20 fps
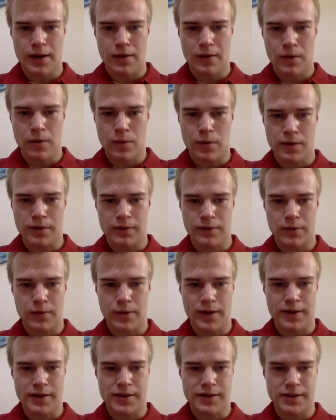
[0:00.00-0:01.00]
course of
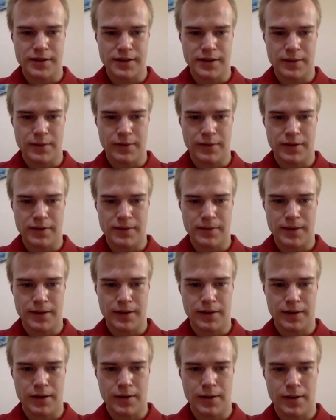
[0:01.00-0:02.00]
questions that we've just
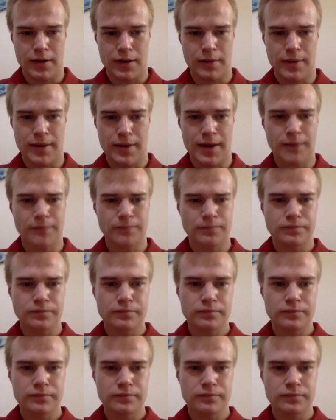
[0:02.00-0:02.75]
been going on about,